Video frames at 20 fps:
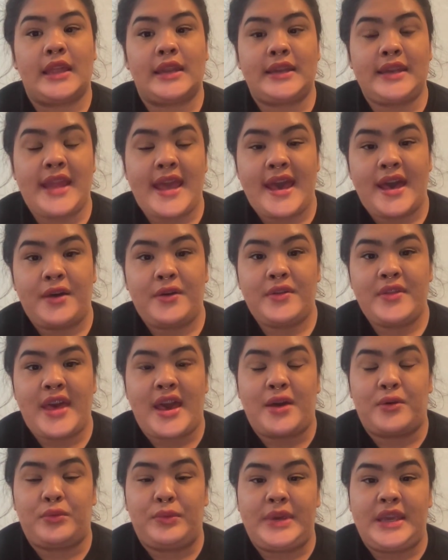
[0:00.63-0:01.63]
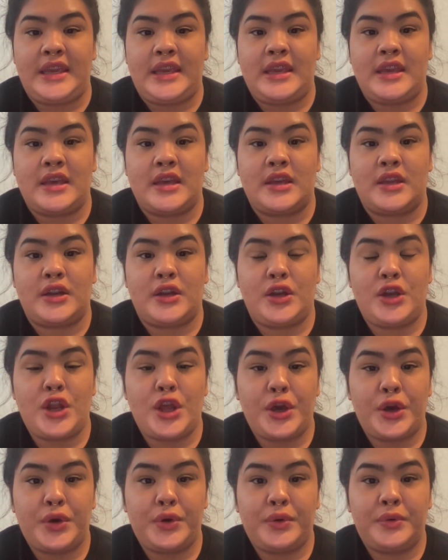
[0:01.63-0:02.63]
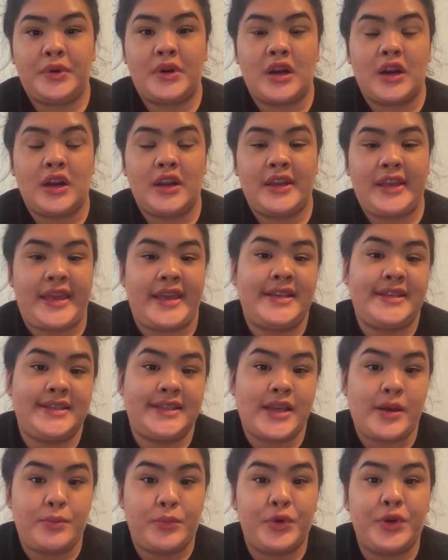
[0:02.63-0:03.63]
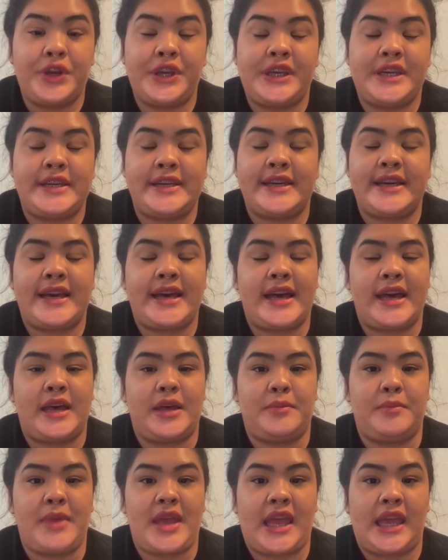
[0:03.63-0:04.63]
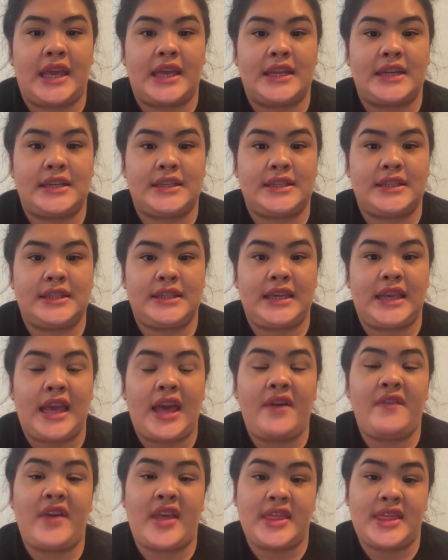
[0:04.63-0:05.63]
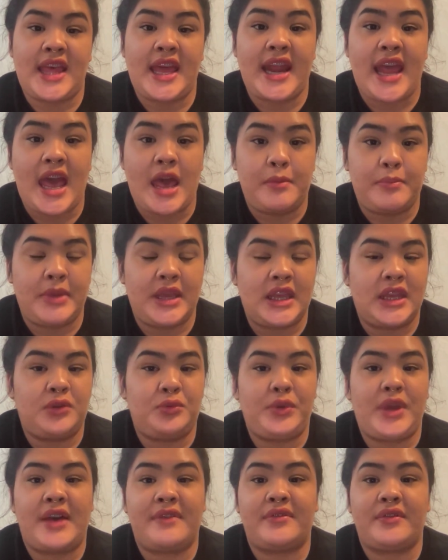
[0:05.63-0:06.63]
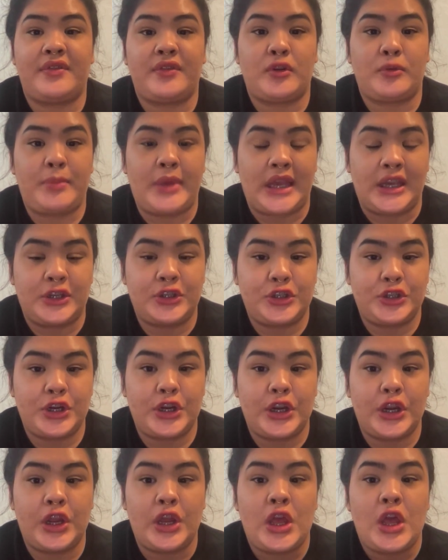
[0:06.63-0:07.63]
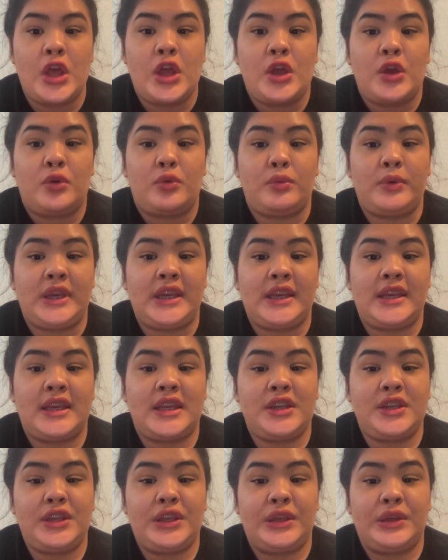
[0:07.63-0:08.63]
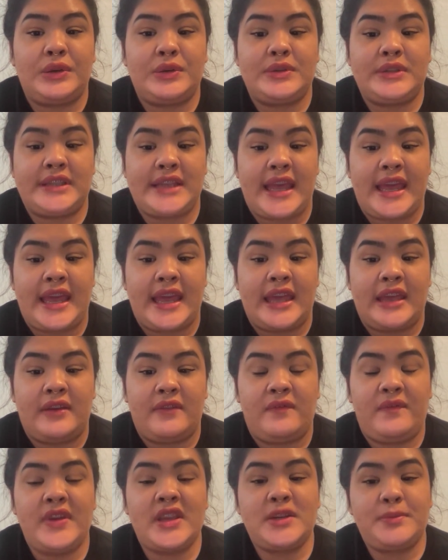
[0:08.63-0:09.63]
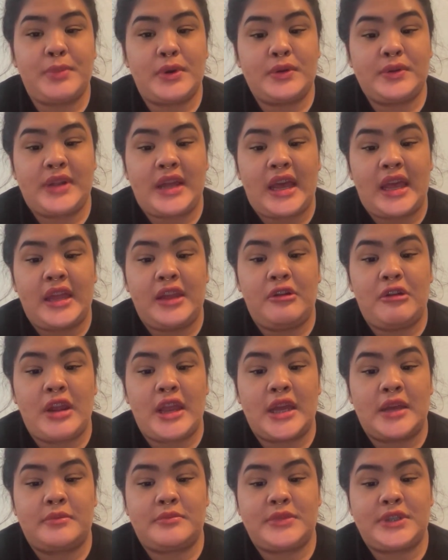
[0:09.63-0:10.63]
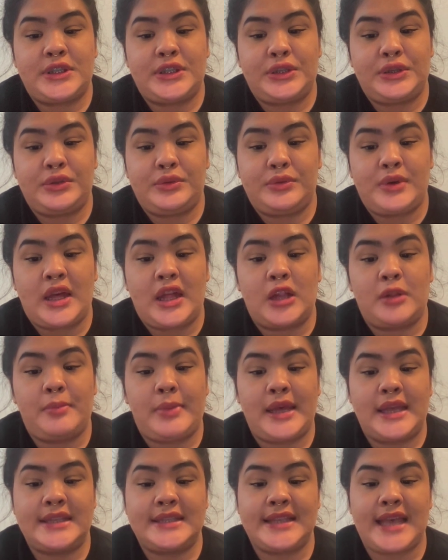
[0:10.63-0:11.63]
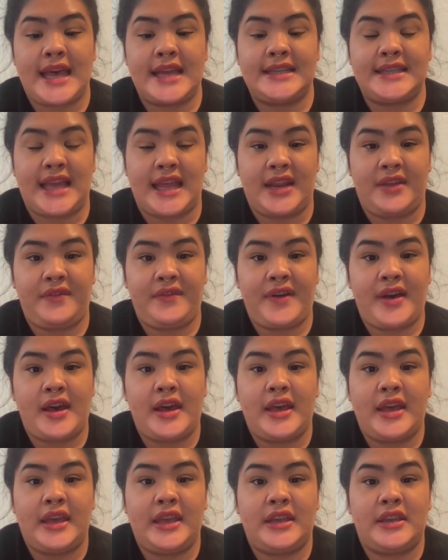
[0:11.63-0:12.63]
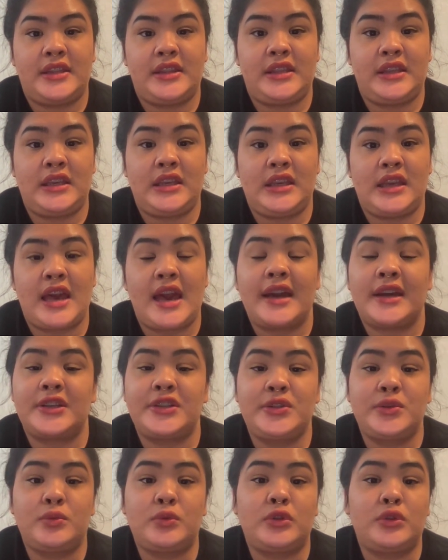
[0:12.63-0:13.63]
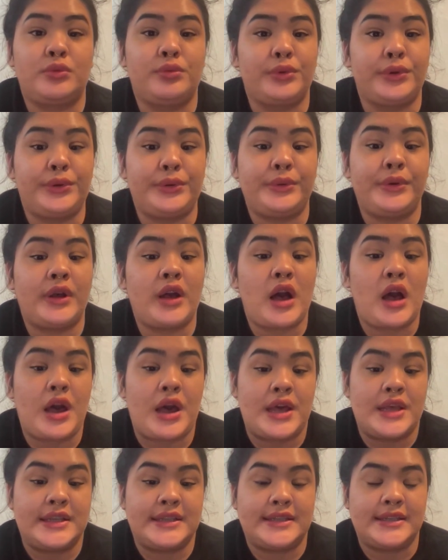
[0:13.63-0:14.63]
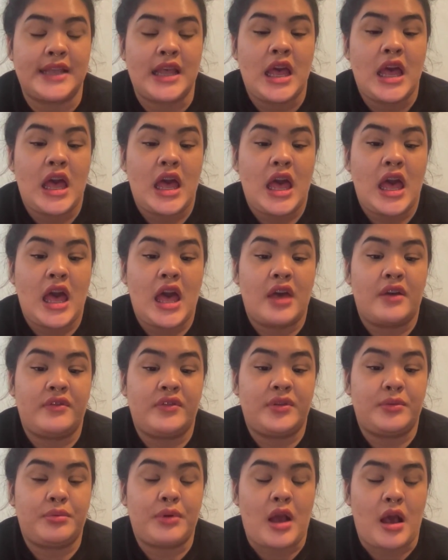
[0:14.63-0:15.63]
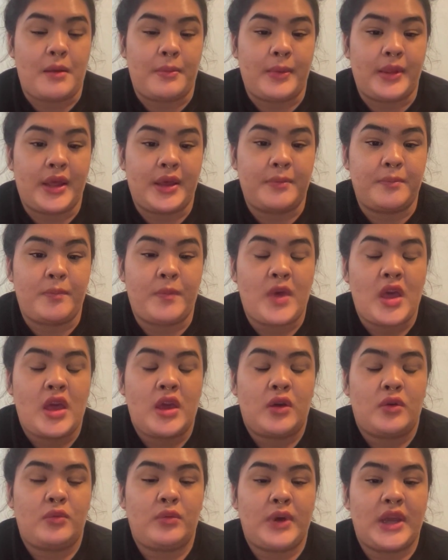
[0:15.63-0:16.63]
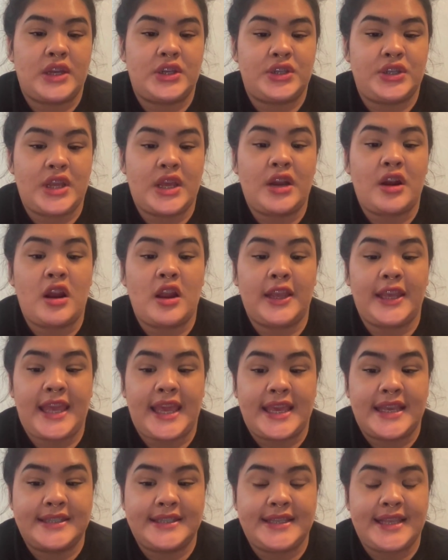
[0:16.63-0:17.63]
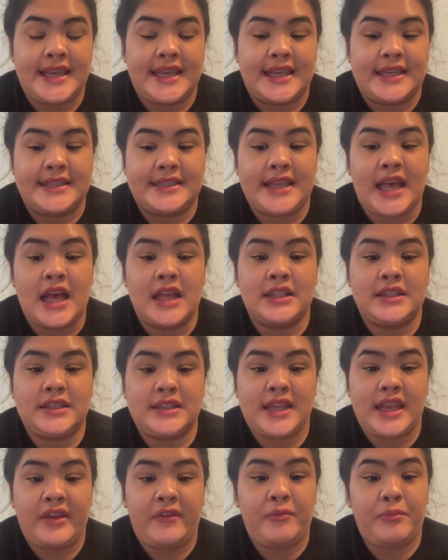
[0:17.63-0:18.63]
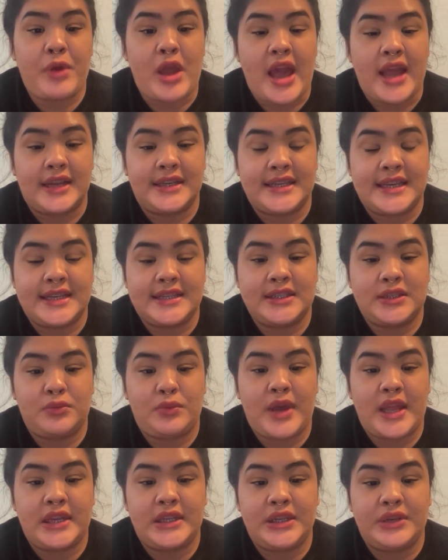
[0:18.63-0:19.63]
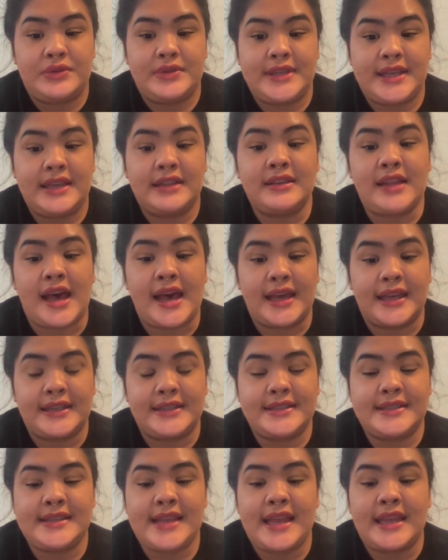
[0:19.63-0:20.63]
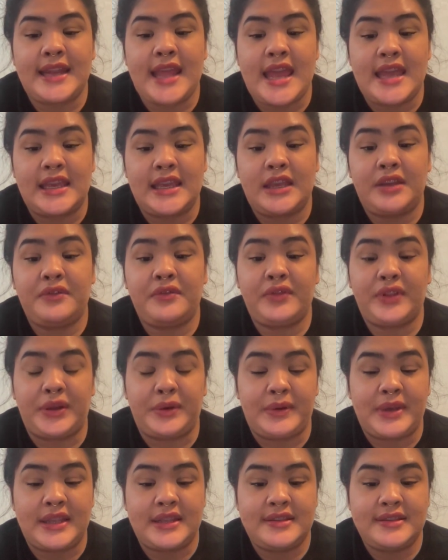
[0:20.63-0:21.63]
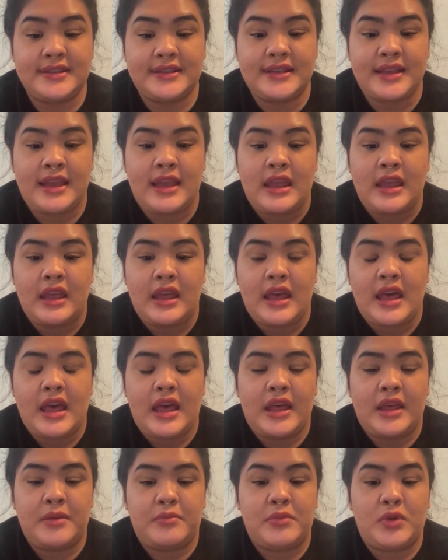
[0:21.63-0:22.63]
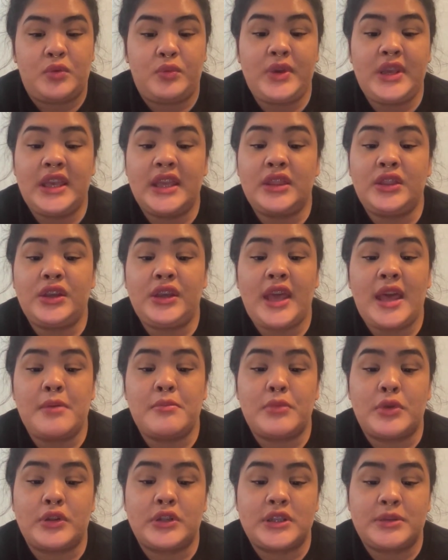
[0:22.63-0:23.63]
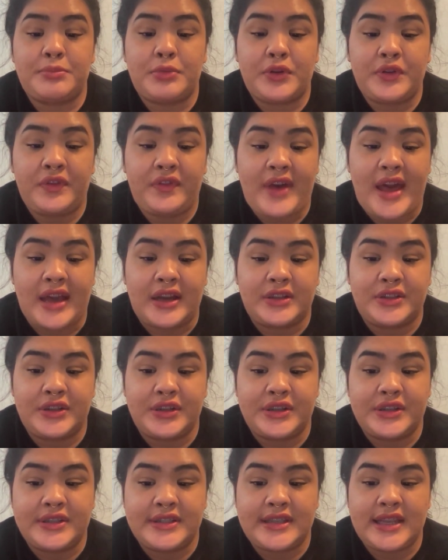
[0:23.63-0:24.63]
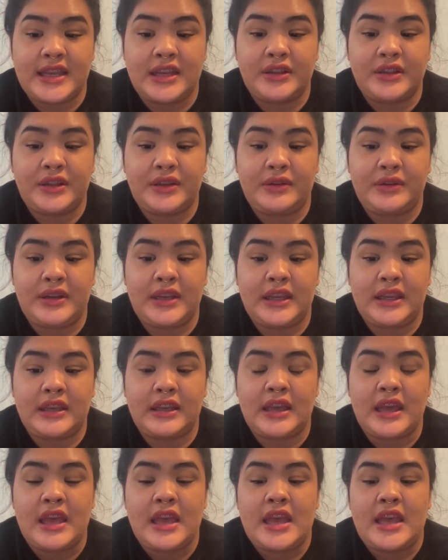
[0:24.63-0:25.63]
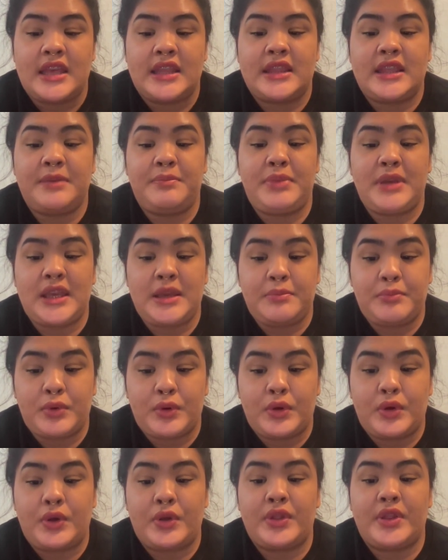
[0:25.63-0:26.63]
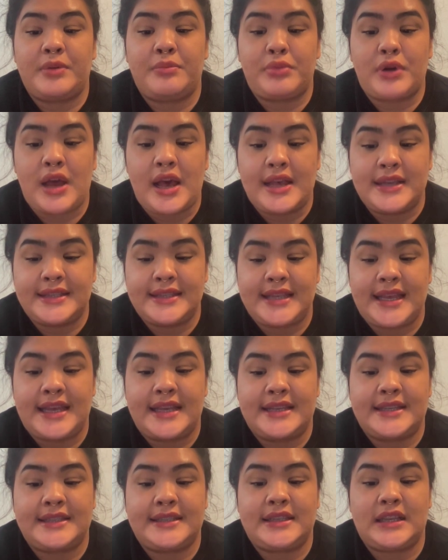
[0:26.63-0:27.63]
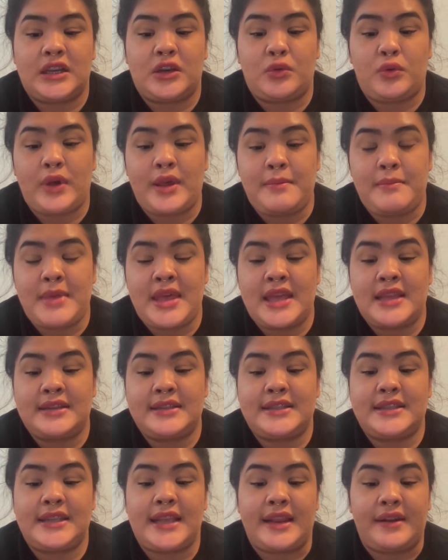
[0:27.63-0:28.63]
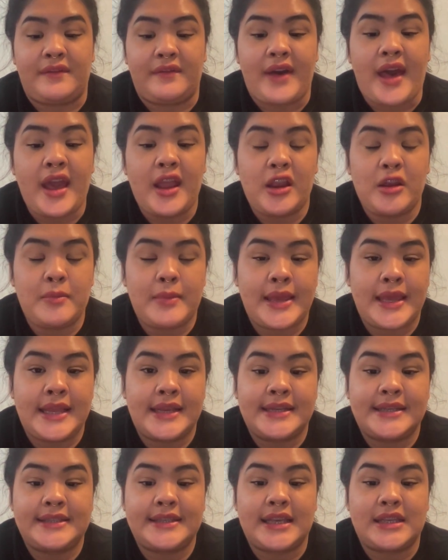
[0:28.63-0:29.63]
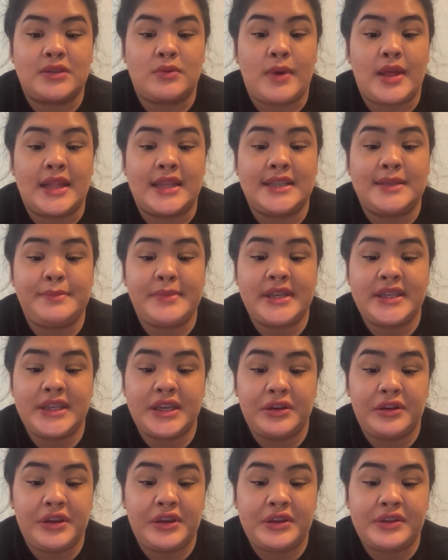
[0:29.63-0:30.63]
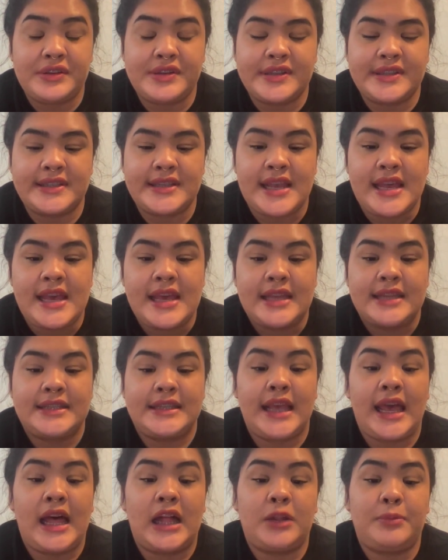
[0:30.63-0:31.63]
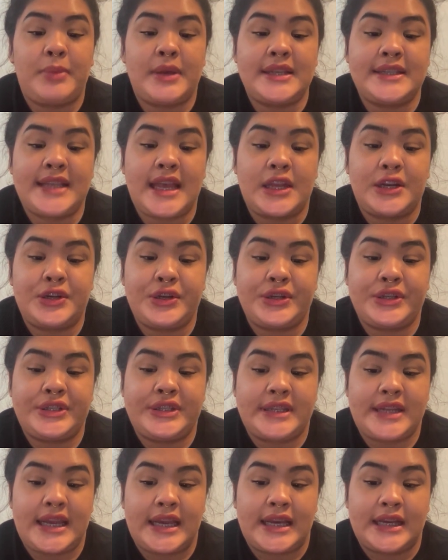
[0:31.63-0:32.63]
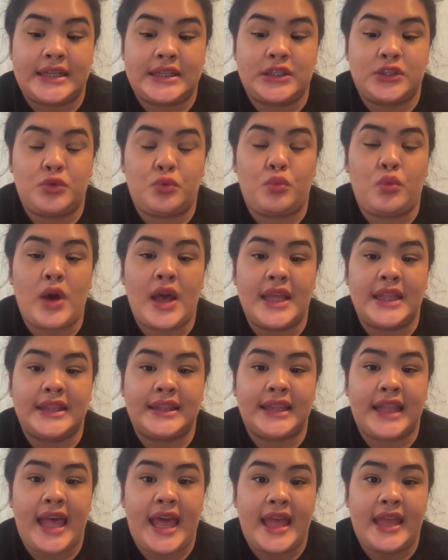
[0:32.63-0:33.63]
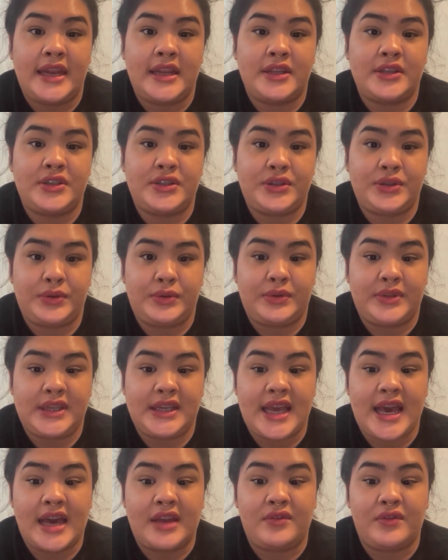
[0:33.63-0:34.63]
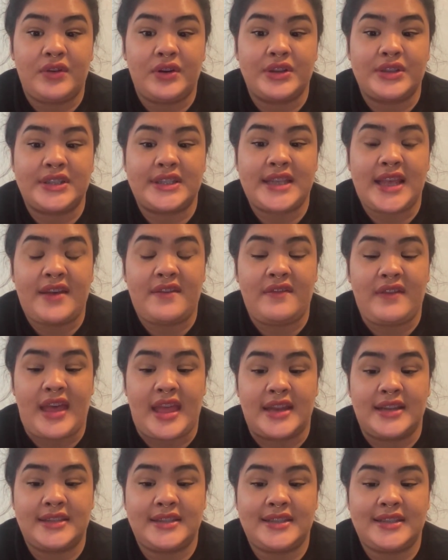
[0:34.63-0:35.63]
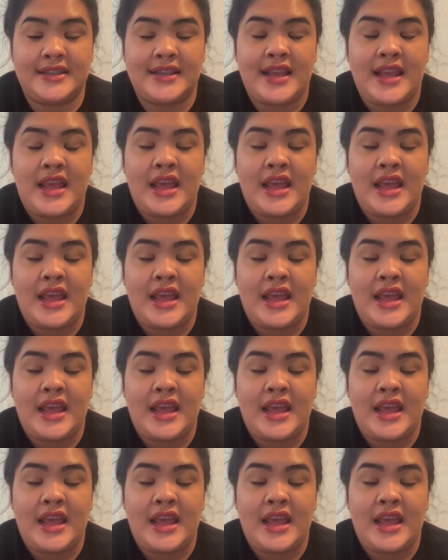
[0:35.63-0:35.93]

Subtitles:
Now that we know our case summary and the event that happened, we have a full picture, we can use a fishbone diagram to help us identify the actual root cause of the problem, which in our case is unsafe practice when using lines and hanging fluids. We can look at multiple factors, including the people, the process, equipment, environment, as well as materials, to help us understand what led to the adverse event.